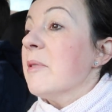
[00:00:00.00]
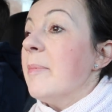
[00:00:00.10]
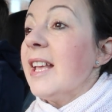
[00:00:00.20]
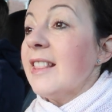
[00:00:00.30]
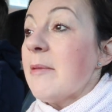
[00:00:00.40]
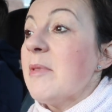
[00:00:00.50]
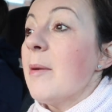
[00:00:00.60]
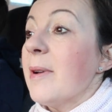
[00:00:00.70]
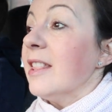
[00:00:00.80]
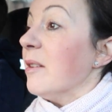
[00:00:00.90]
We picked them
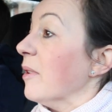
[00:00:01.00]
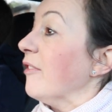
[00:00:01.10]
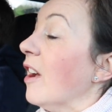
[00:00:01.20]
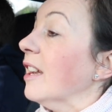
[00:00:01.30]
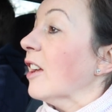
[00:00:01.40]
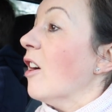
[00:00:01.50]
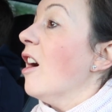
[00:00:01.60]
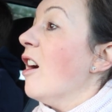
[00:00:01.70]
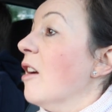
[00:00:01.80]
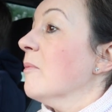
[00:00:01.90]
up and then we finally got
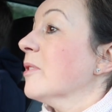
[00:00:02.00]
home.